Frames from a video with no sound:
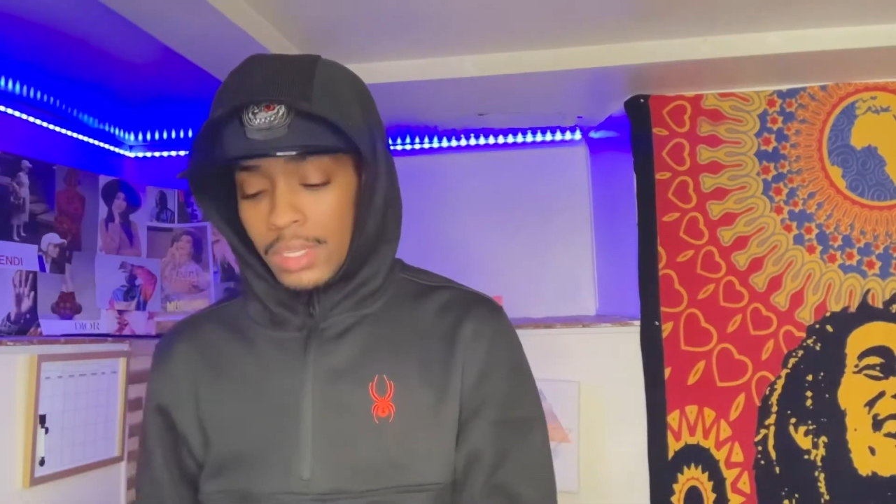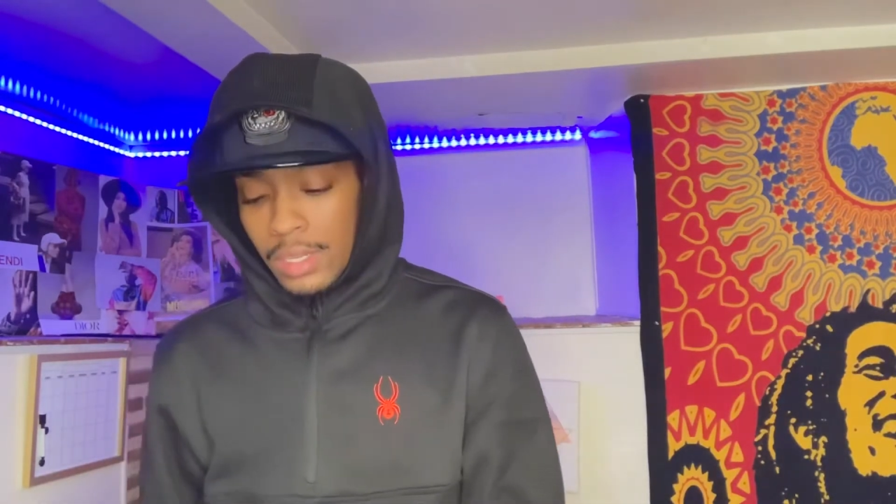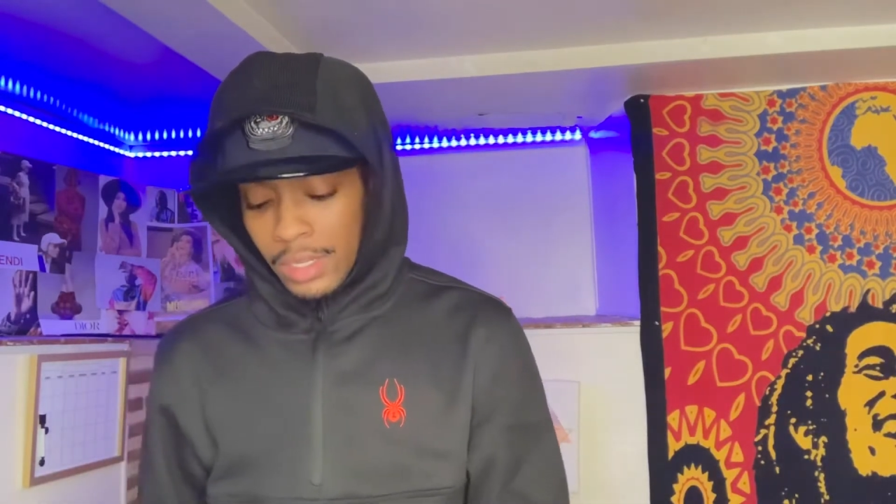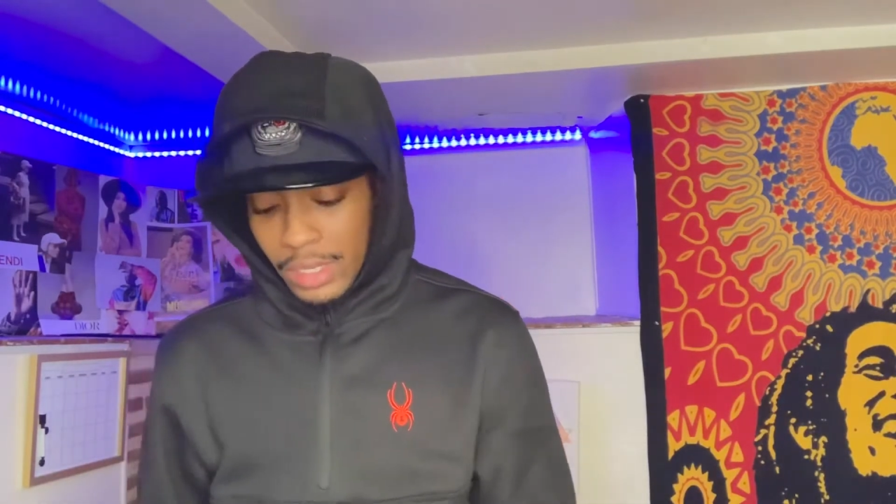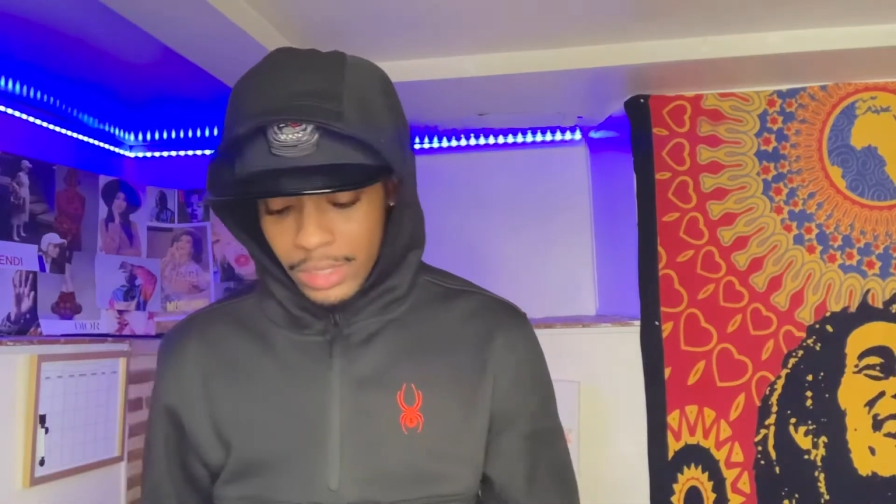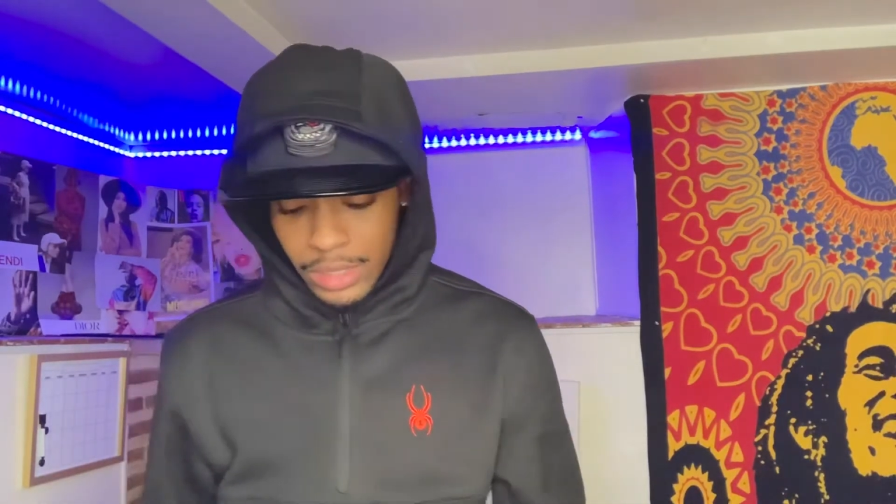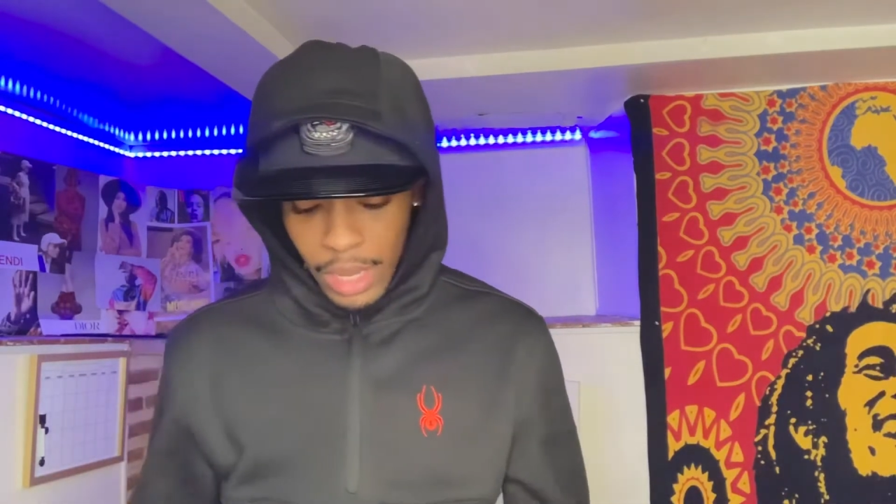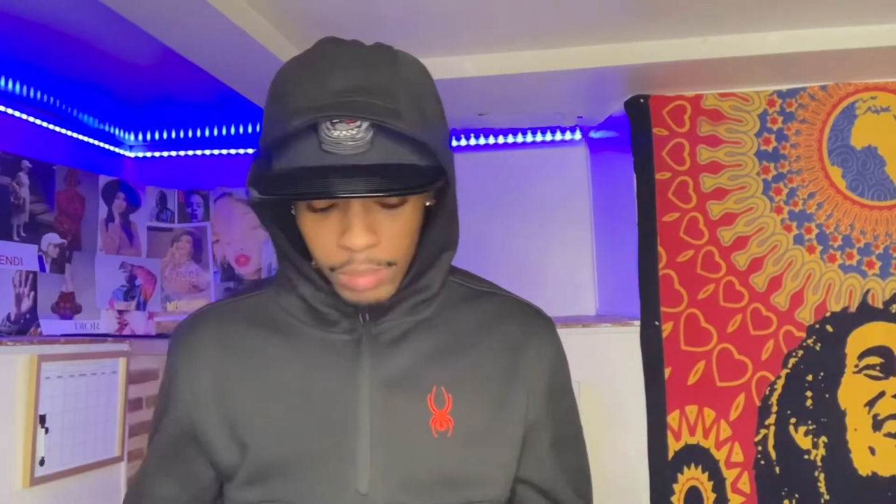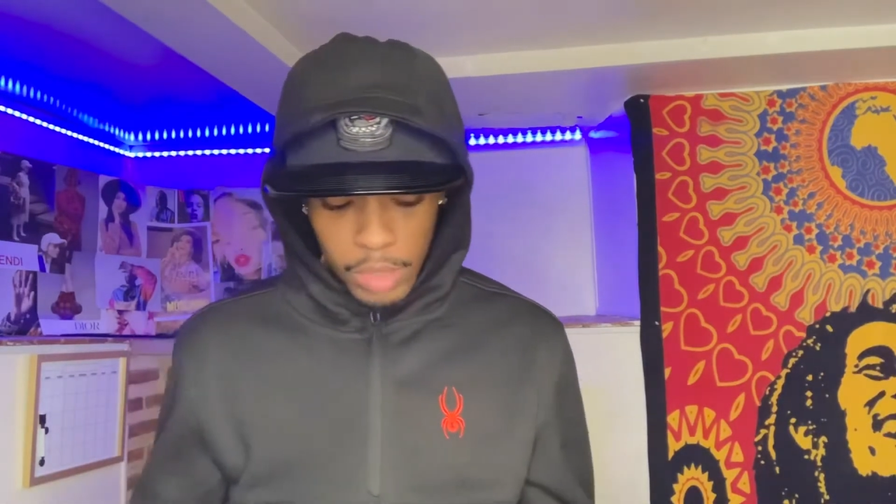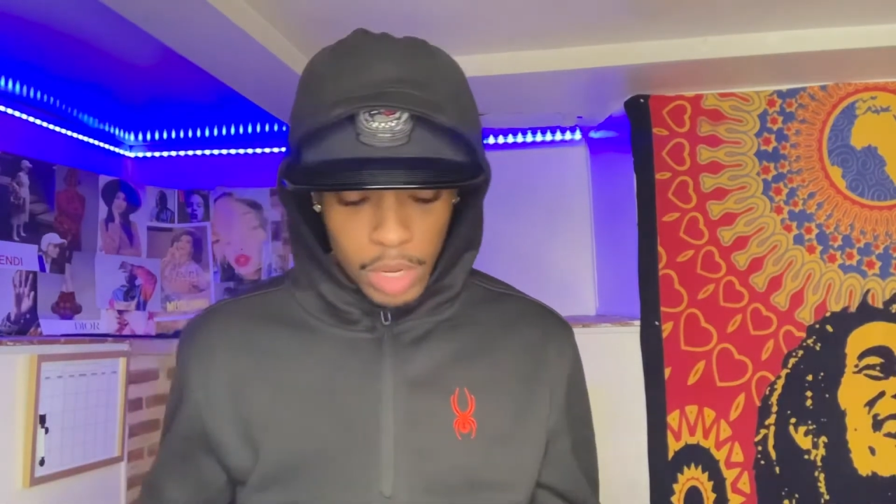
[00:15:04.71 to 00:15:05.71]
links down
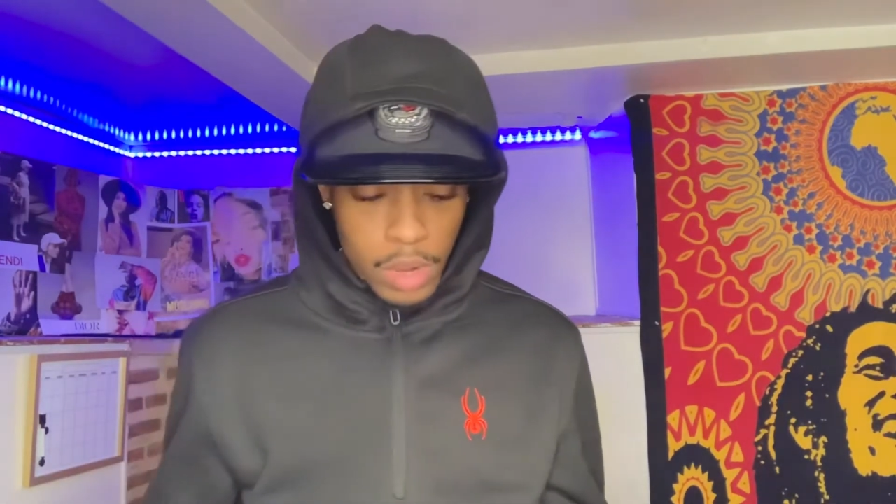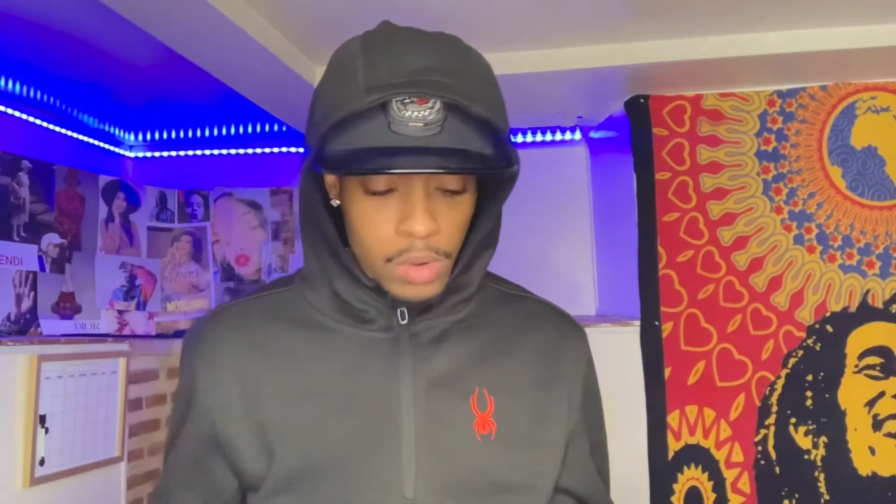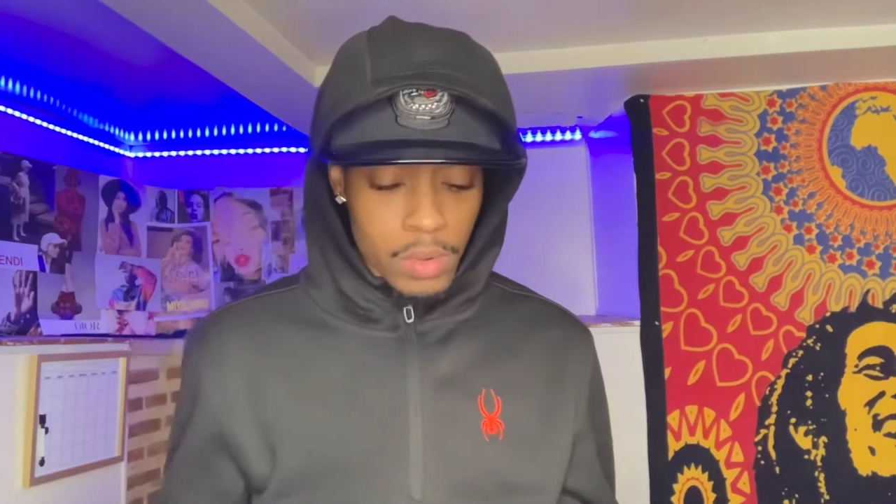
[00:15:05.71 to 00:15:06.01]
below